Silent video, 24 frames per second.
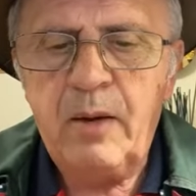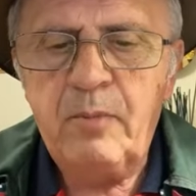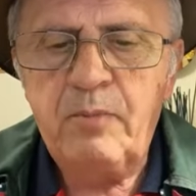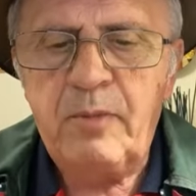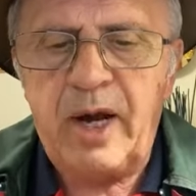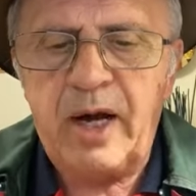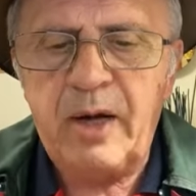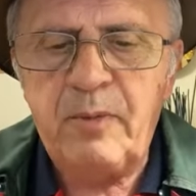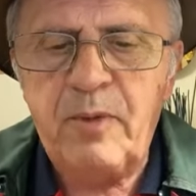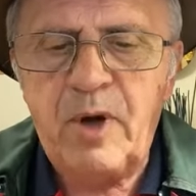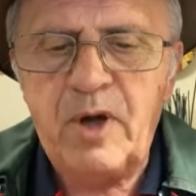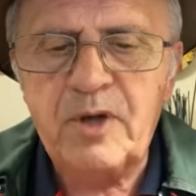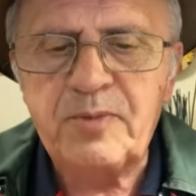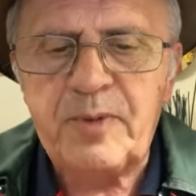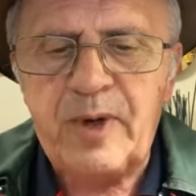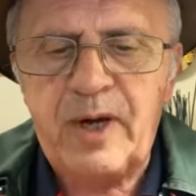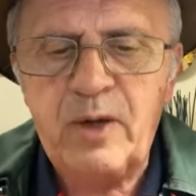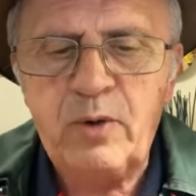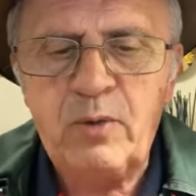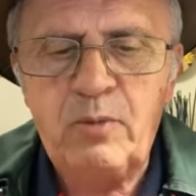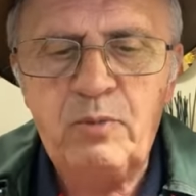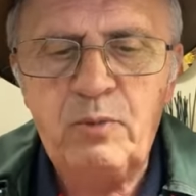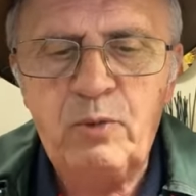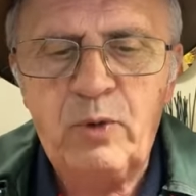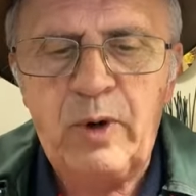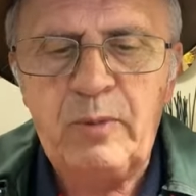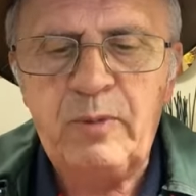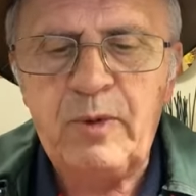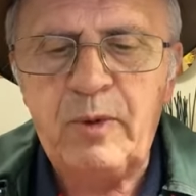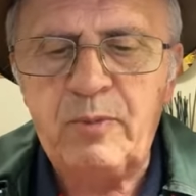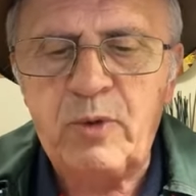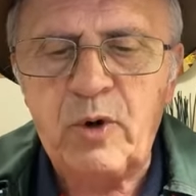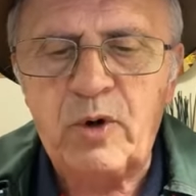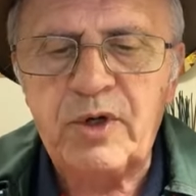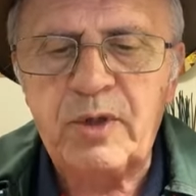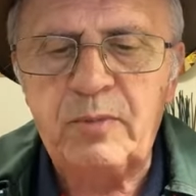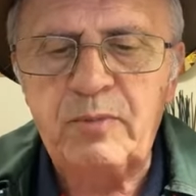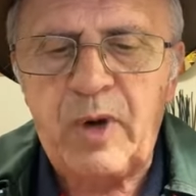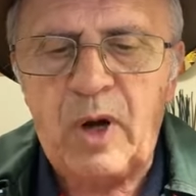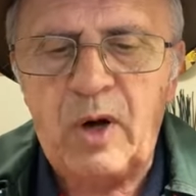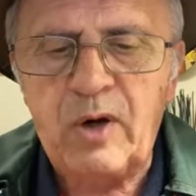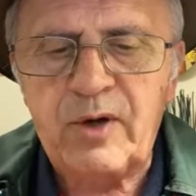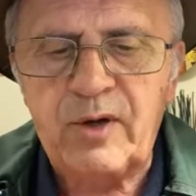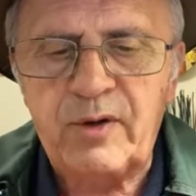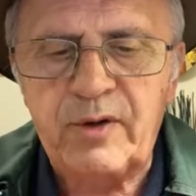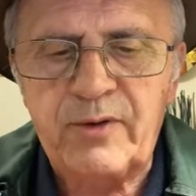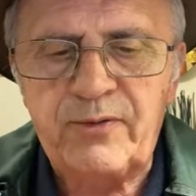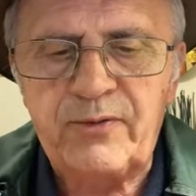But in most part, women brought in
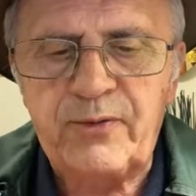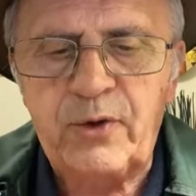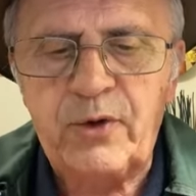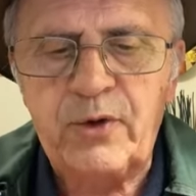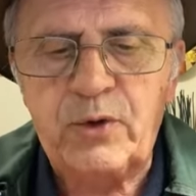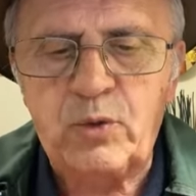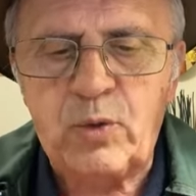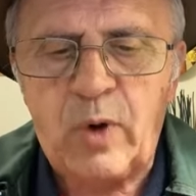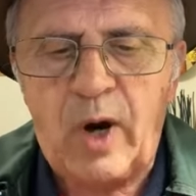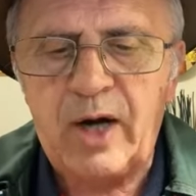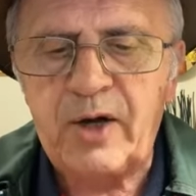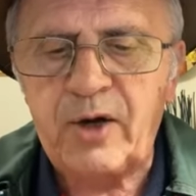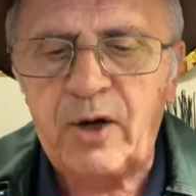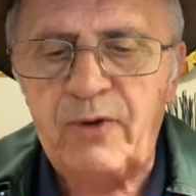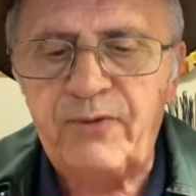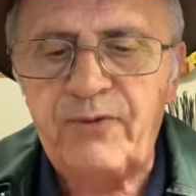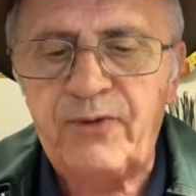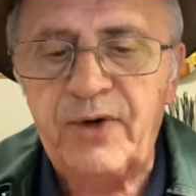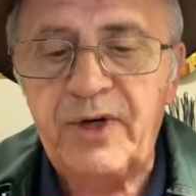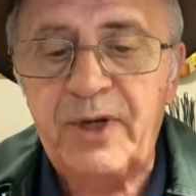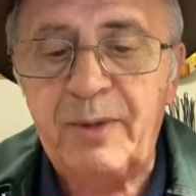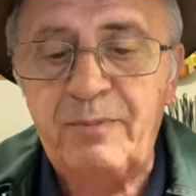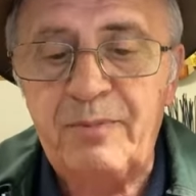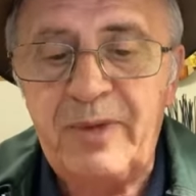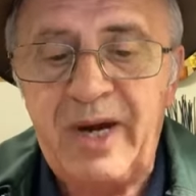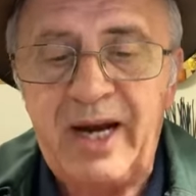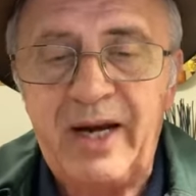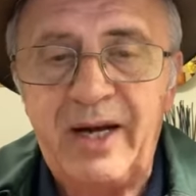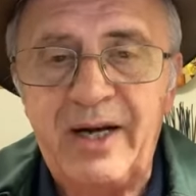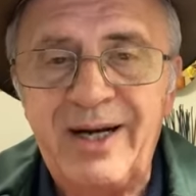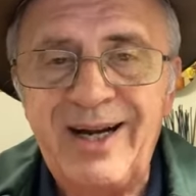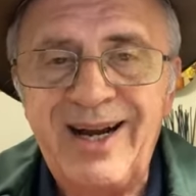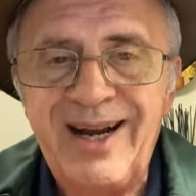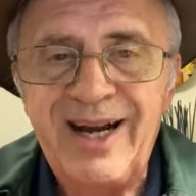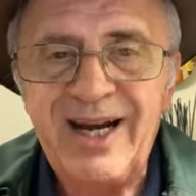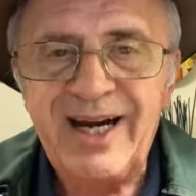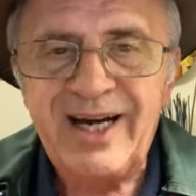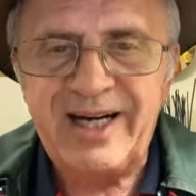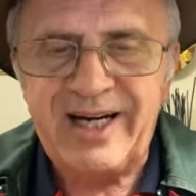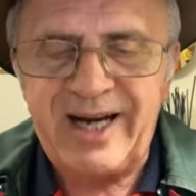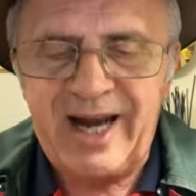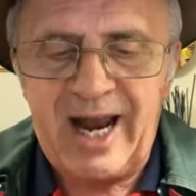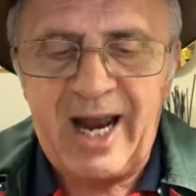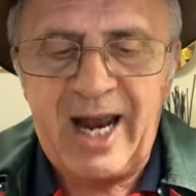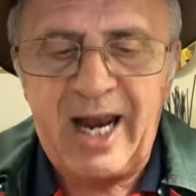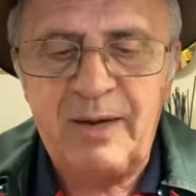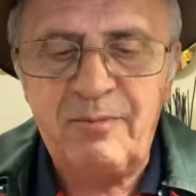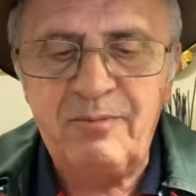bulk of the food. Quite often, the men
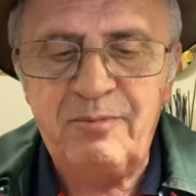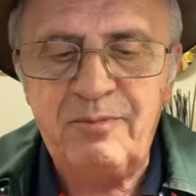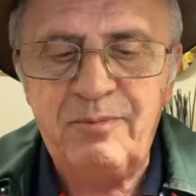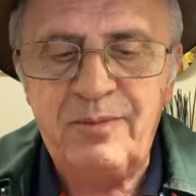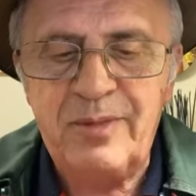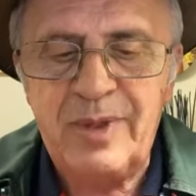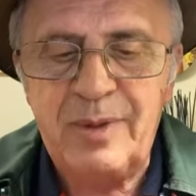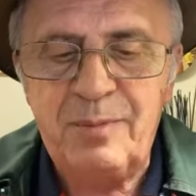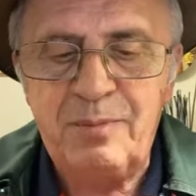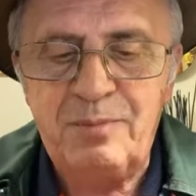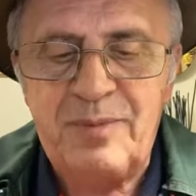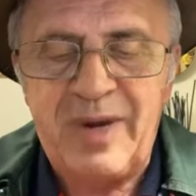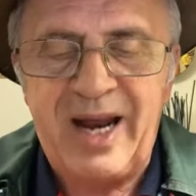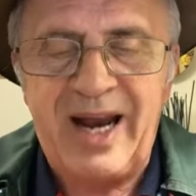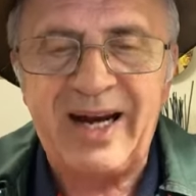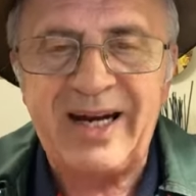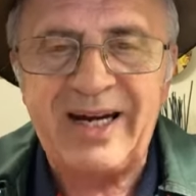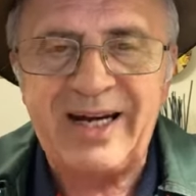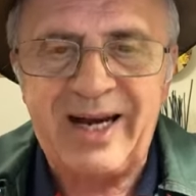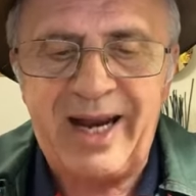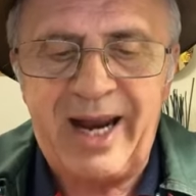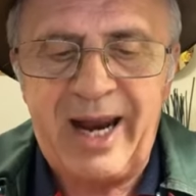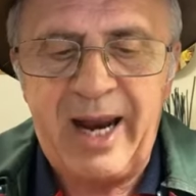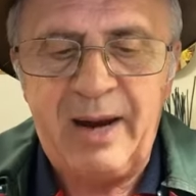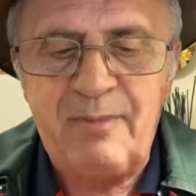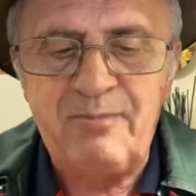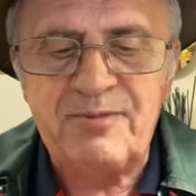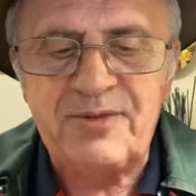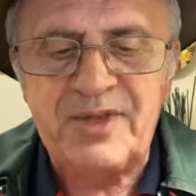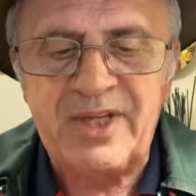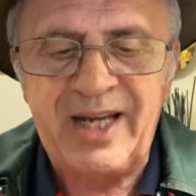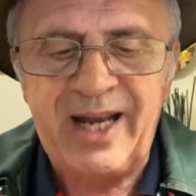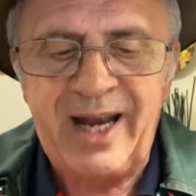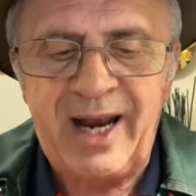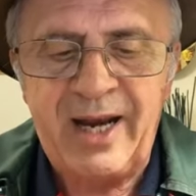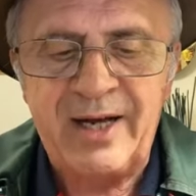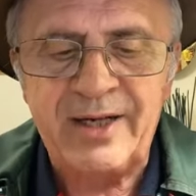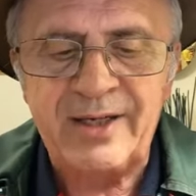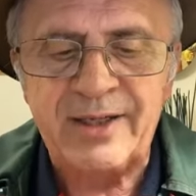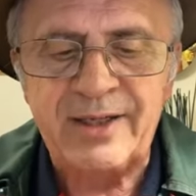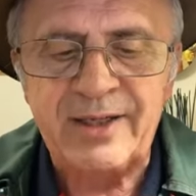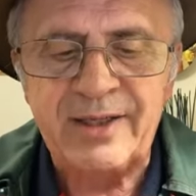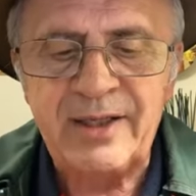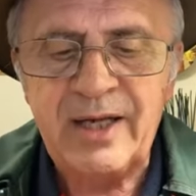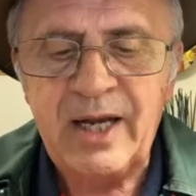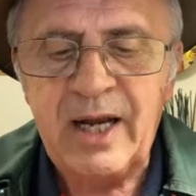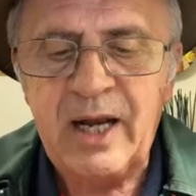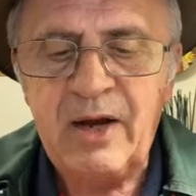came back
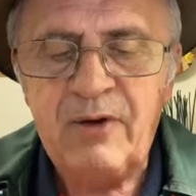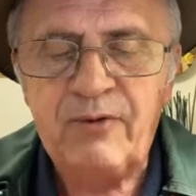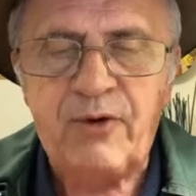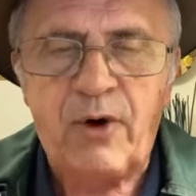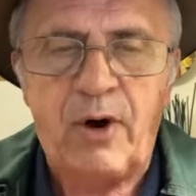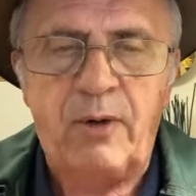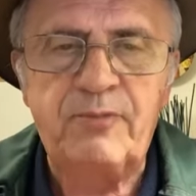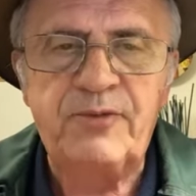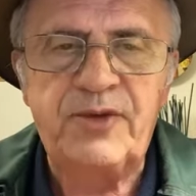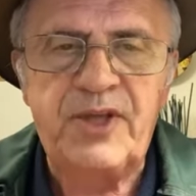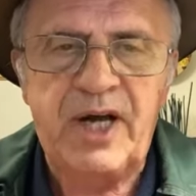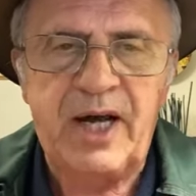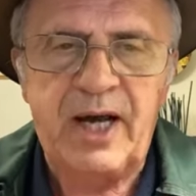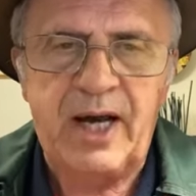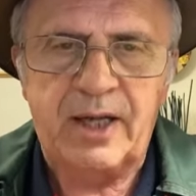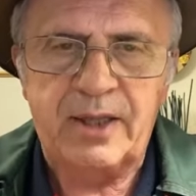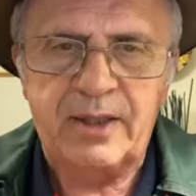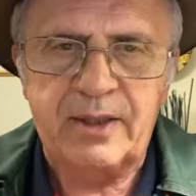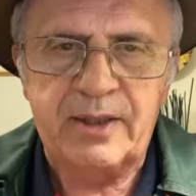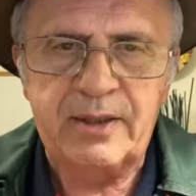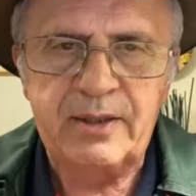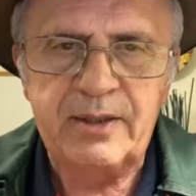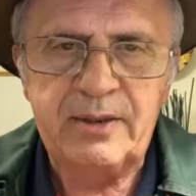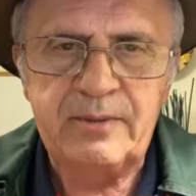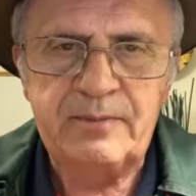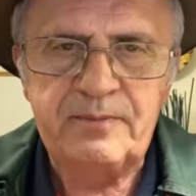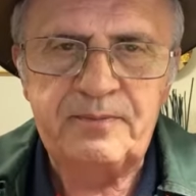empty-handed from the hunt.